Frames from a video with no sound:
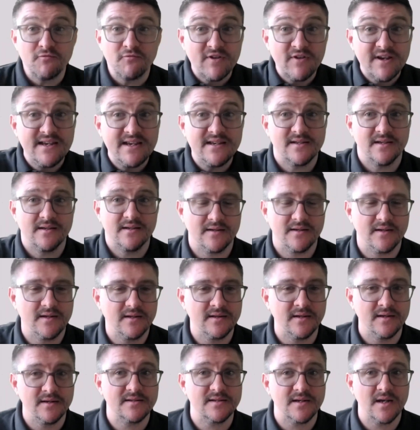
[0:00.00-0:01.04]
reason
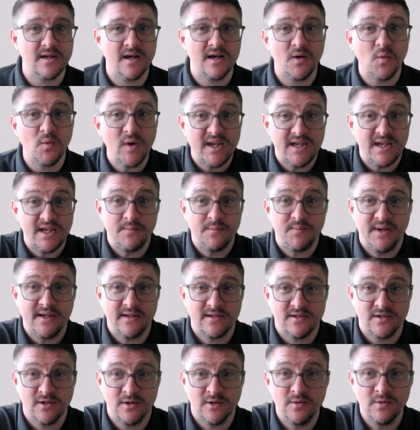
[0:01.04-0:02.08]
that we
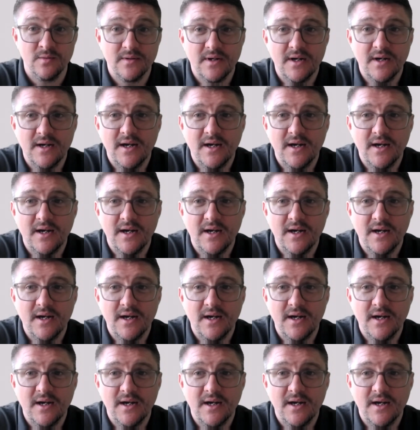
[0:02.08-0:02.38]
picked you